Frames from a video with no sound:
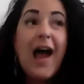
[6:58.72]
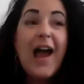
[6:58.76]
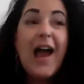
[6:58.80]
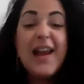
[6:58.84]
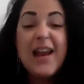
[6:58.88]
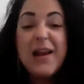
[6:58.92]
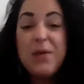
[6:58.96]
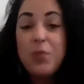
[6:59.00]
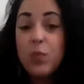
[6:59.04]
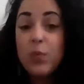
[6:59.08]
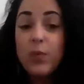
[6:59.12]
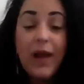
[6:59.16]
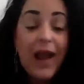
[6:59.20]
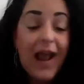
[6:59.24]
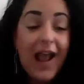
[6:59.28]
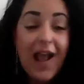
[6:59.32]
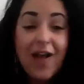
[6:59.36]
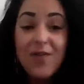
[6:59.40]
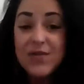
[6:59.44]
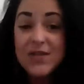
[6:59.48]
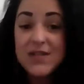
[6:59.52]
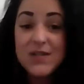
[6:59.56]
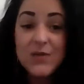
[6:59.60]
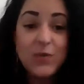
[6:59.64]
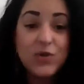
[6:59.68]
I
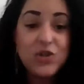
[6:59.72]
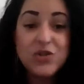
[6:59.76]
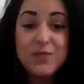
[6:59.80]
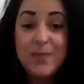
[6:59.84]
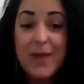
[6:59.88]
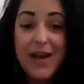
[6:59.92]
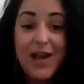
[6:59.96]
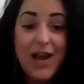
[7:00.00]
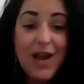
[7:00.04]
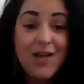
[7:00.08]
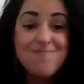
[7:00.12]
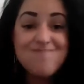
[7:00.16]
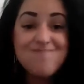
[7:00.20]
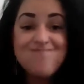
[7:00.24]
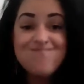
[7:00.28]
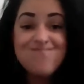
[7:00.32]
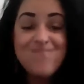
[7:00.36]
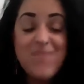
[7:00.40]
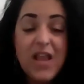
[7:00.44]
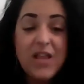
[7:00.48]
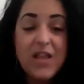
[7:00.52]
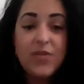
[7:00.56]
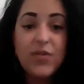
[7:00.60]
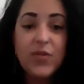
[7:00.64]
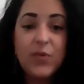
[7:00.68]
haven't switched mine up
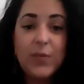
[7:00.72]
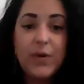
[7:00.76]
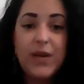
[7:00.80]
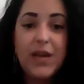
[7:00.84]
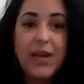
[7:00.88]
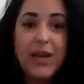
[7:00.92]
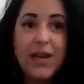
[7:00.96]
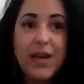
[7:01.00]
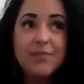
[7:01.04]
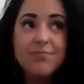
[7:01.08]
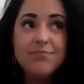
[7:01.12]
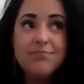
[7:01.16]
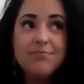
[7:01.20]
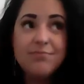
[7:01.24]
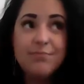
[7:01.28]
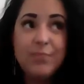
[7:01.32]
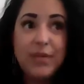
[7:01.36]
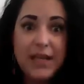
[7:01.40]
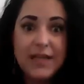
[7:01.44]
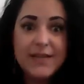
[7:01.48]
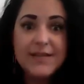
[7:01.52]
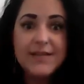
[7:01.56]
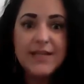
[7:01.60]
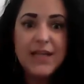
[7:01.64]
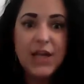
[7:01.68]
in 3+
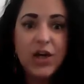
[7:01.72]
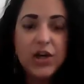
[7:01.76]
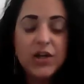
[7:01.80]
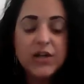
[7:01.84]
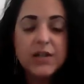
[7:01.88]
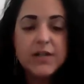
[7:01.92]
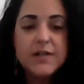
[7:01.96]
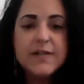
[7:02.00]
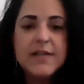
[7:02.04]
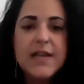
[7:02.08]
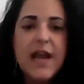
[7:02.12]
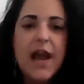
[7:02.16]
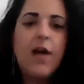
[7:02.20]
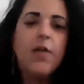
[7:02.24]
years.